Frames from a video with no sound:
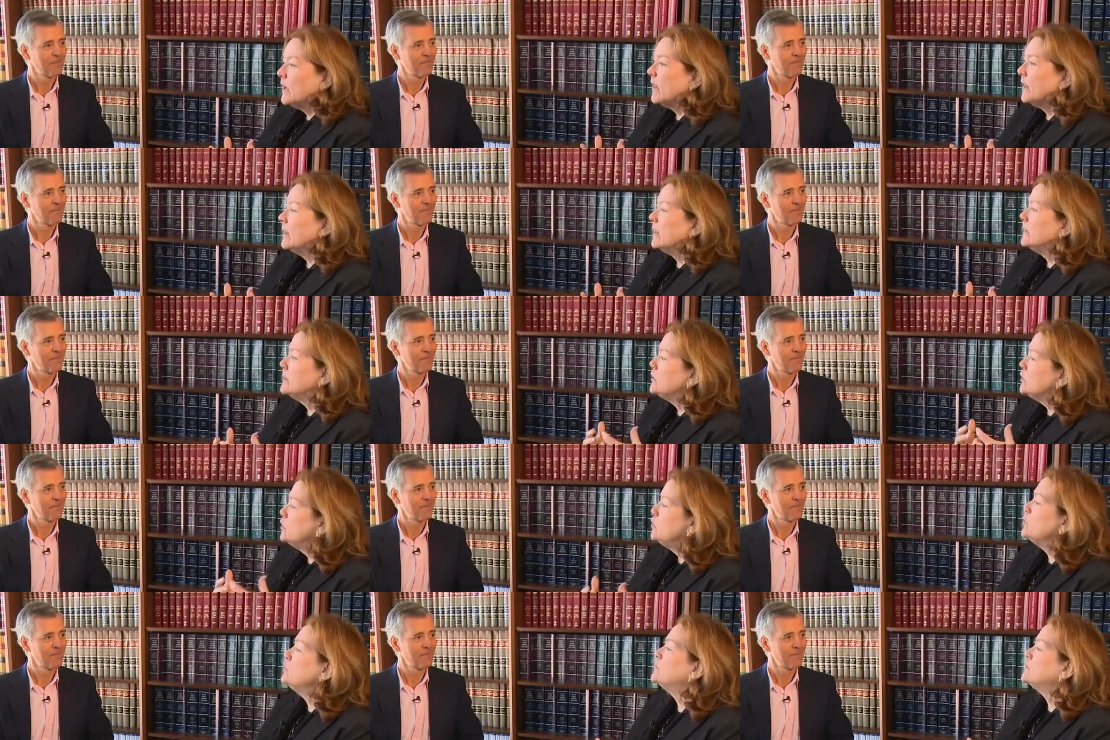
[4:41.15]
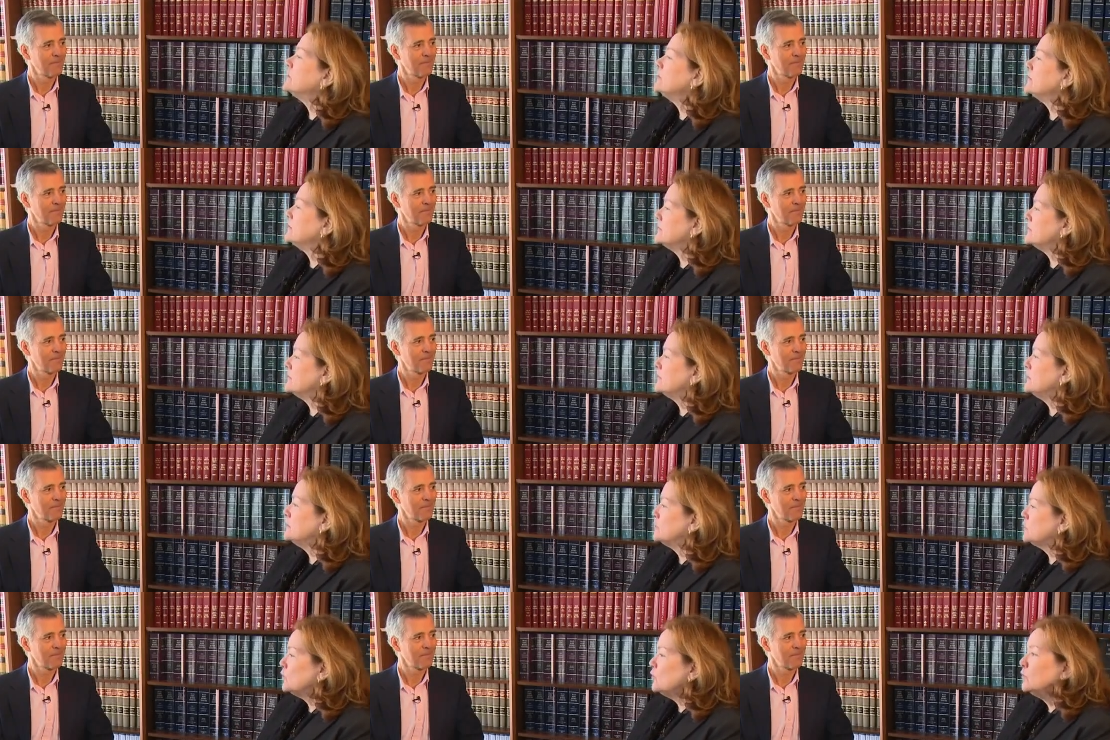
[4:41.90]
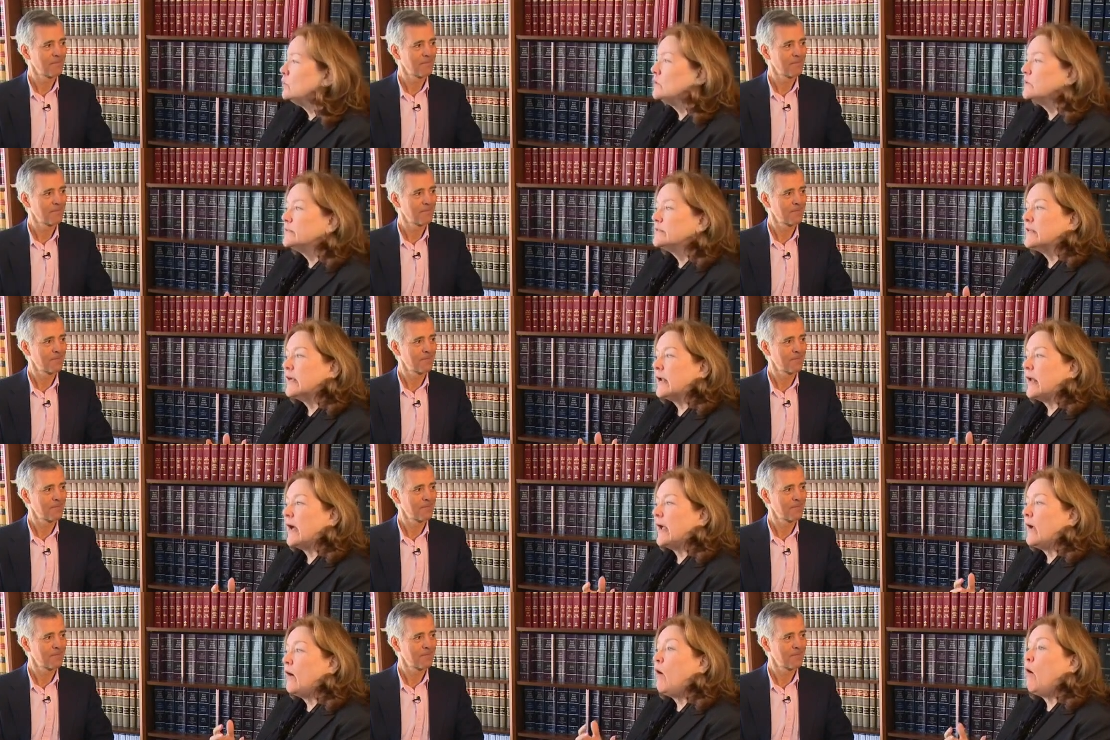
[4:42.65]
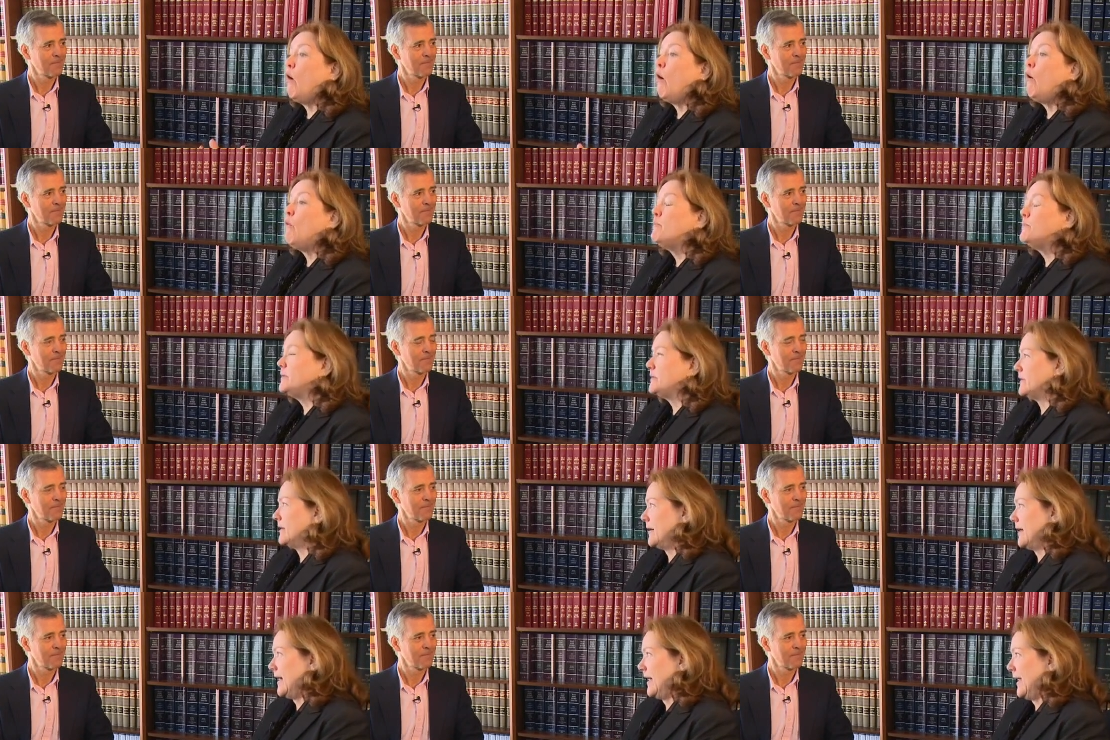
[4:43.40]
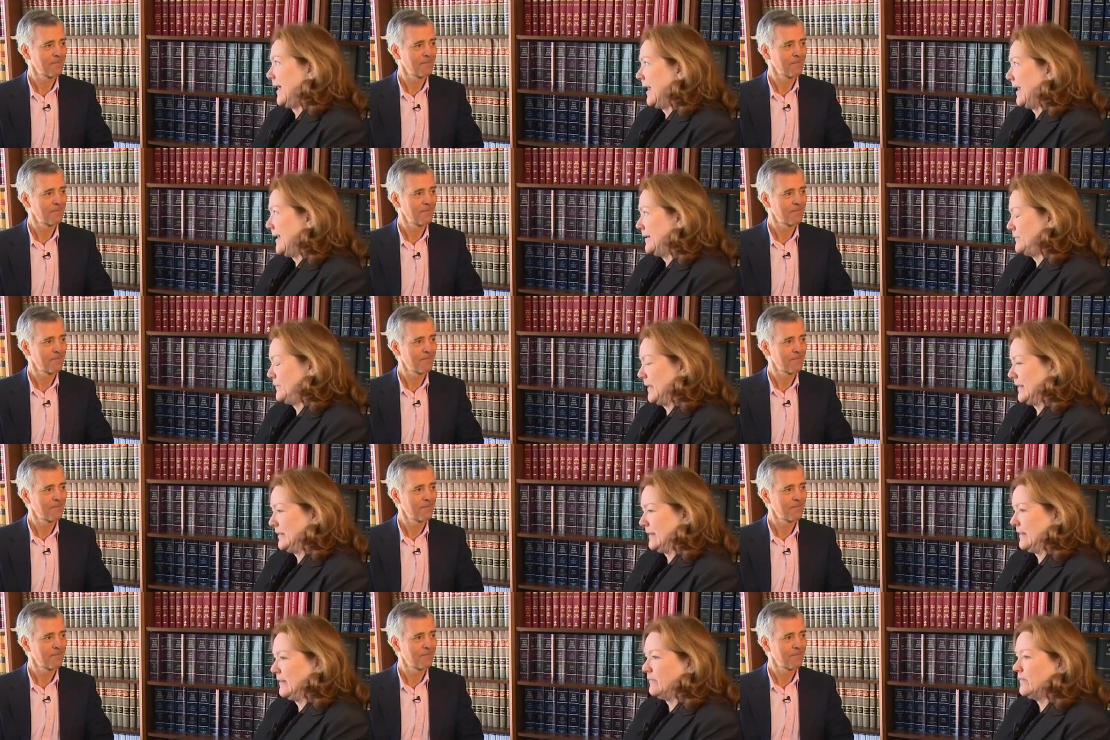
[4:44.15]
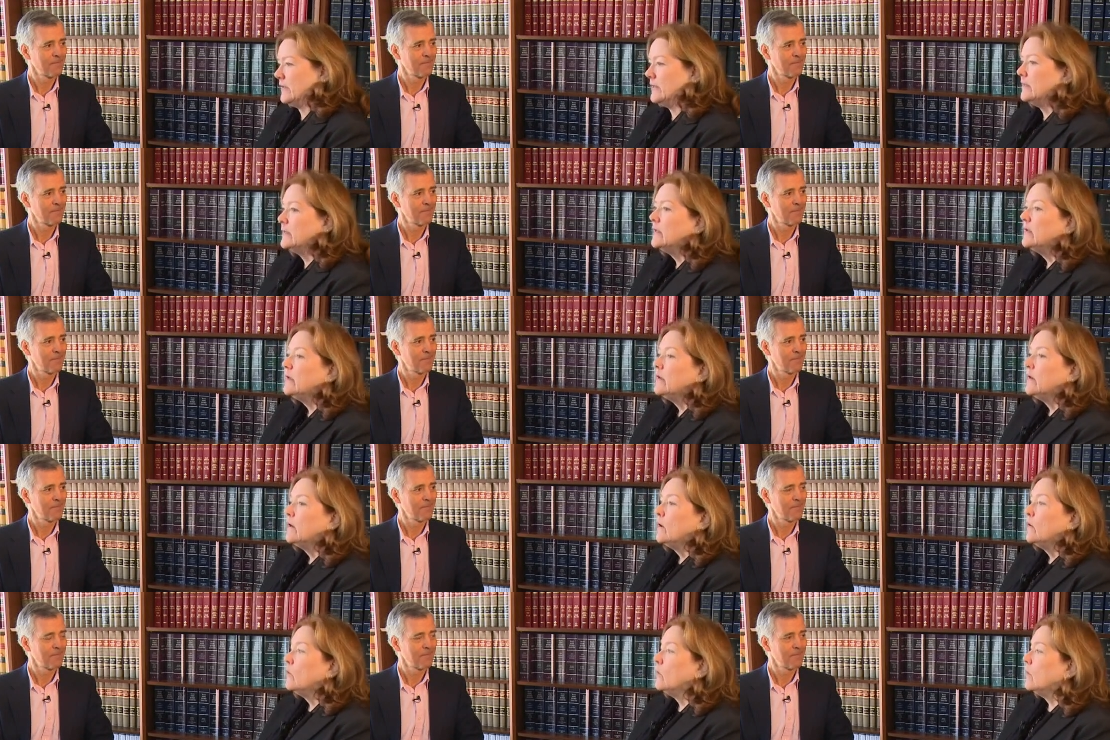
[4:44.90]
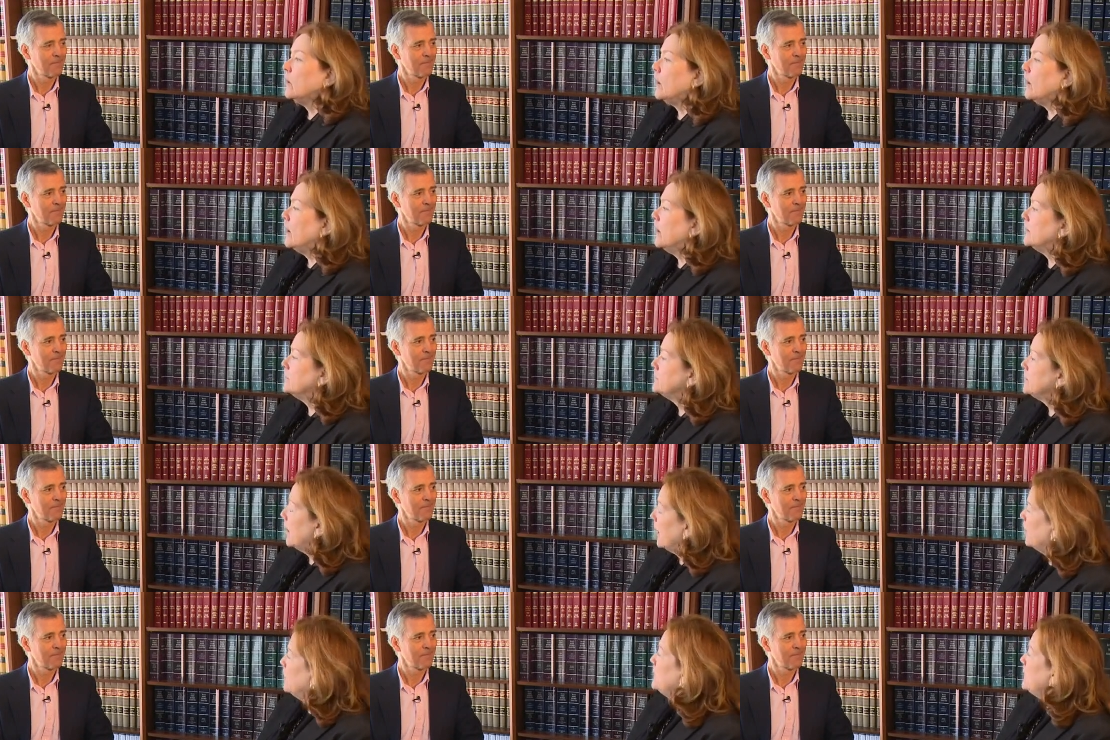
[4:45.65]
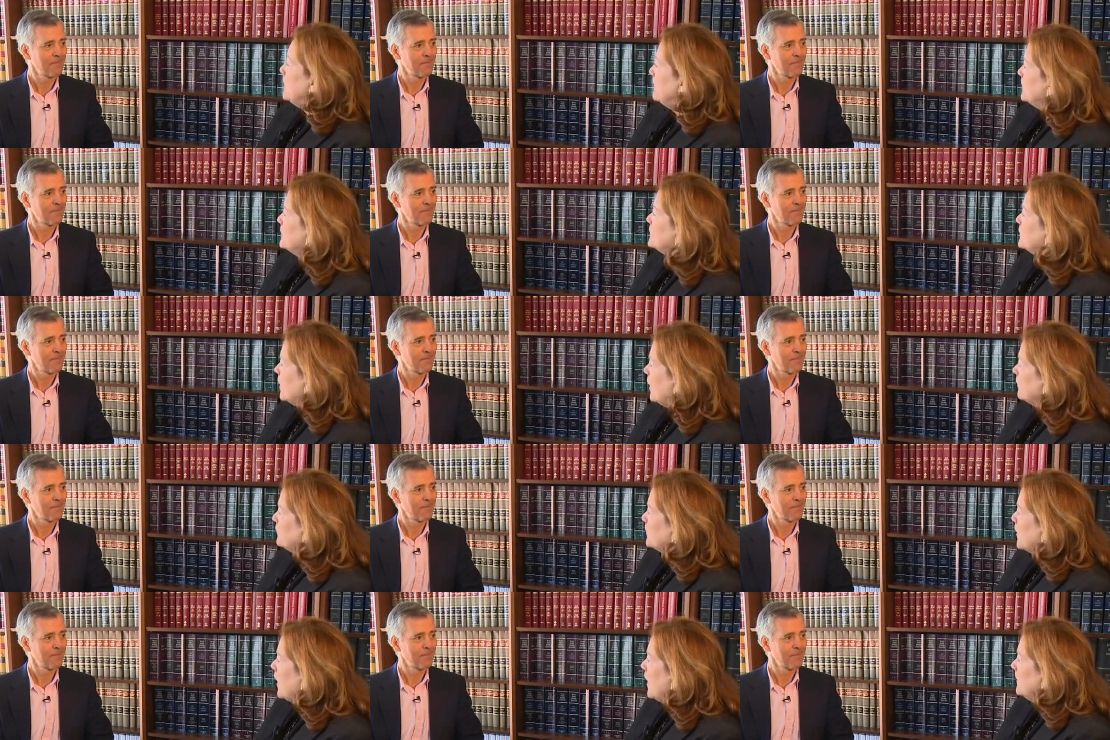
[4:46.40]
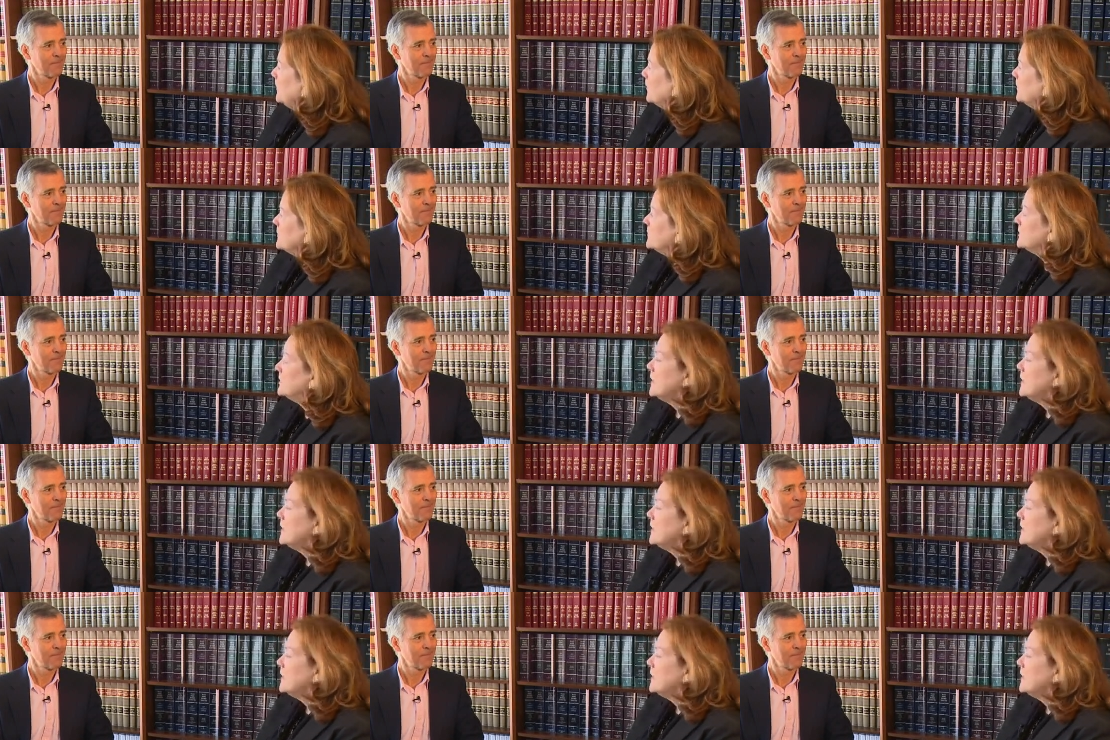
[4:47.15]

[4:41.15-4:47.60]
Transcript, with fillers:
Speaker 1: uh, use the, the tools that I hoped I had been given uh, to help people solve problems.